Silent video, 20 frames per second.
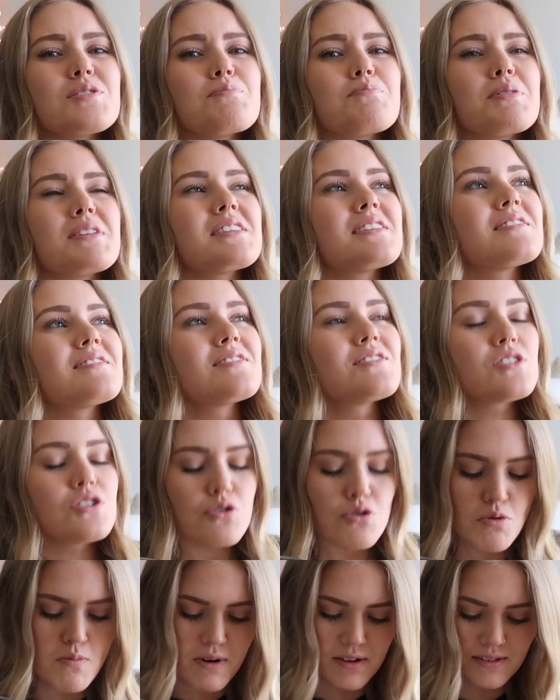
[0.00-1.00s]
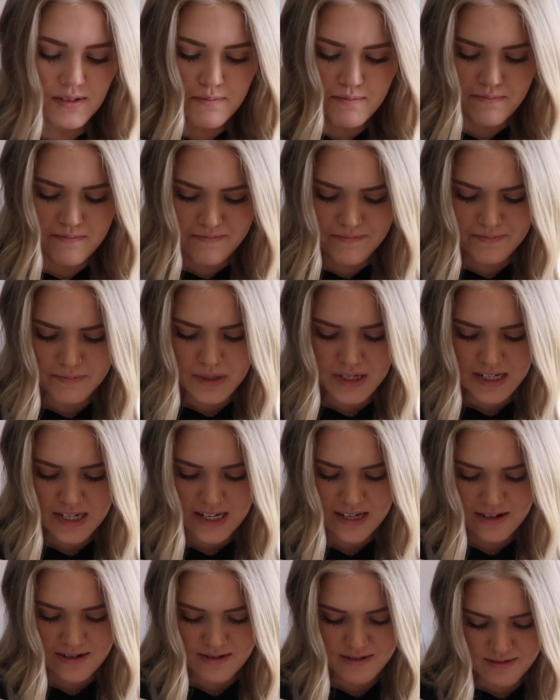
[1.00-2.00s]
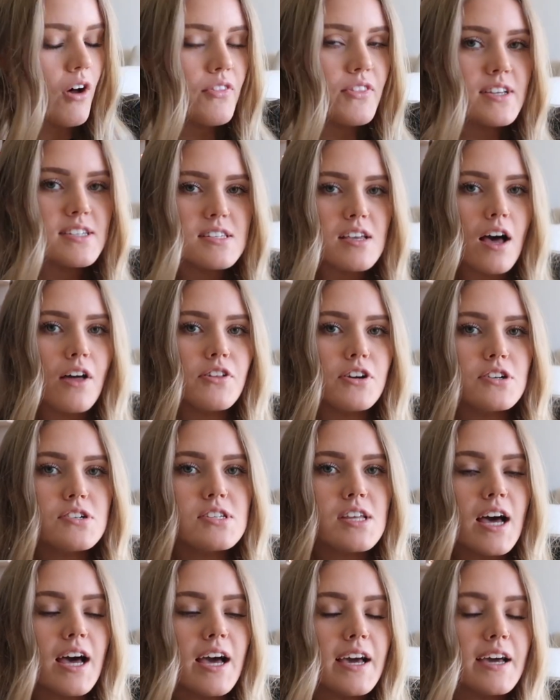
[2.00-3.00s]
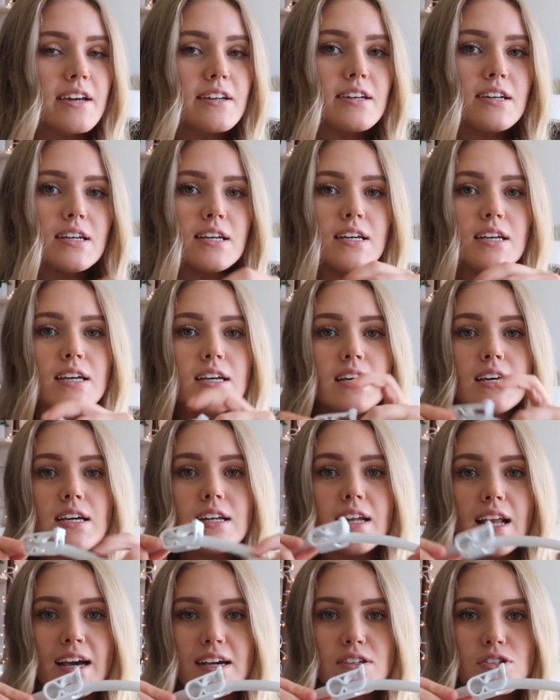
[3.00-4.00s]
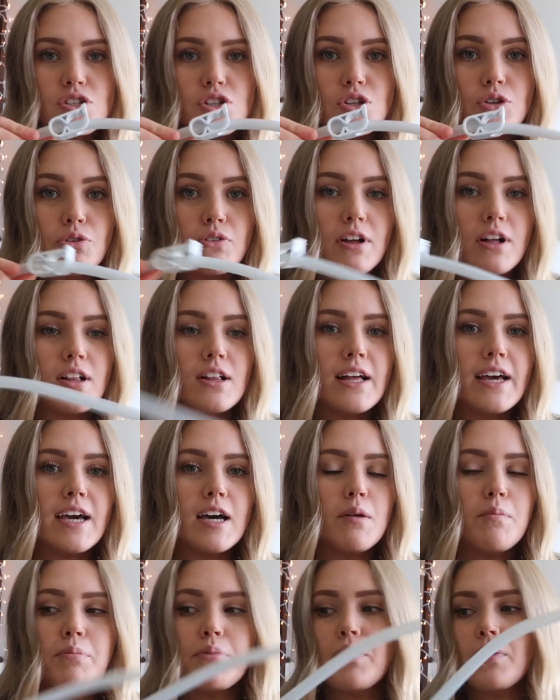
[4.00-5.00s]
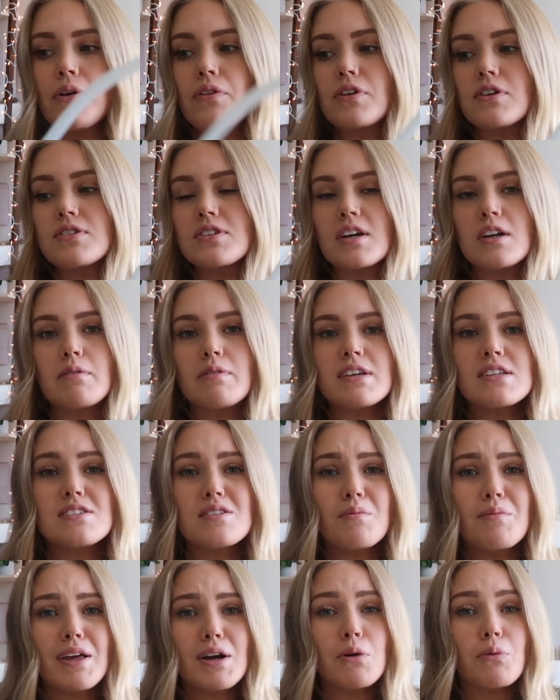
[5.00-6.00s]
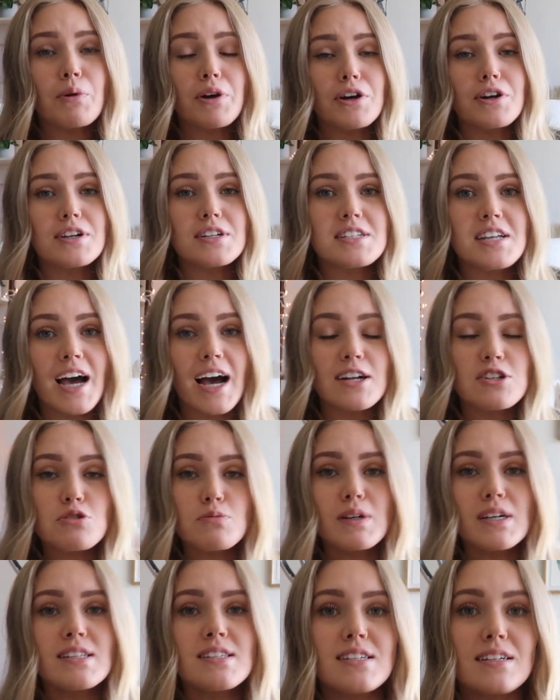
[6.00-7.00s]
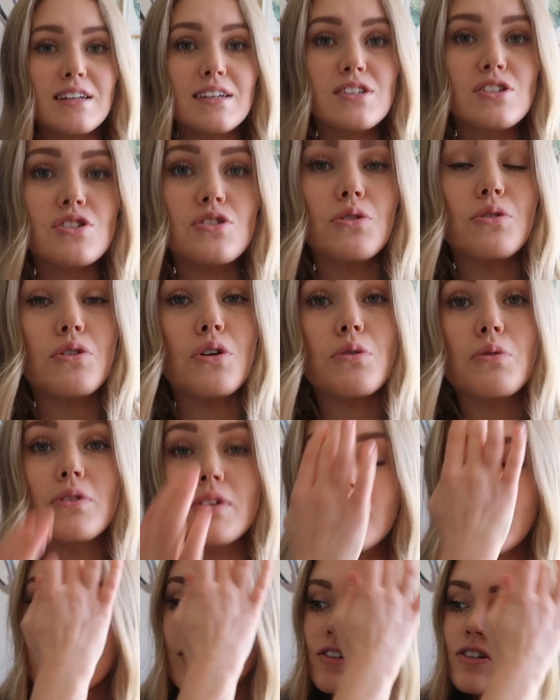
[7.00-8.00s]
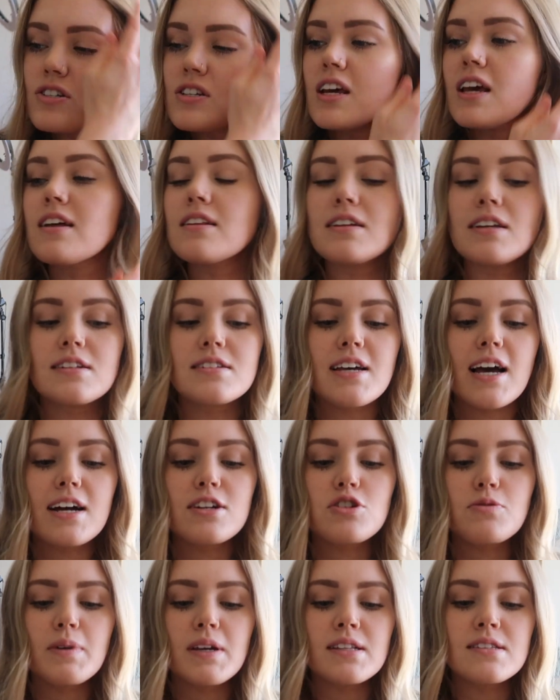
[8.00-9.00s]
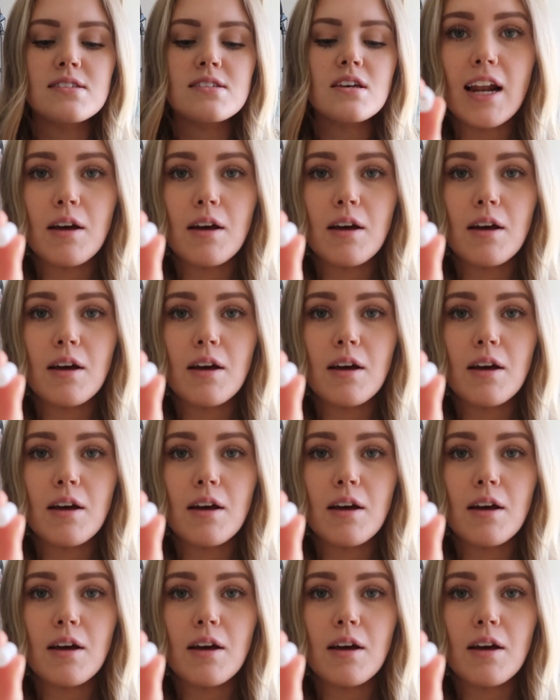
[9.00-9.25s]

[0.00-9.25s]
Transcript: Just put the tube on the bucket. On the other side, next to the clamp, there's gonna be some like weird attachments, and I still don't really understand the attachments.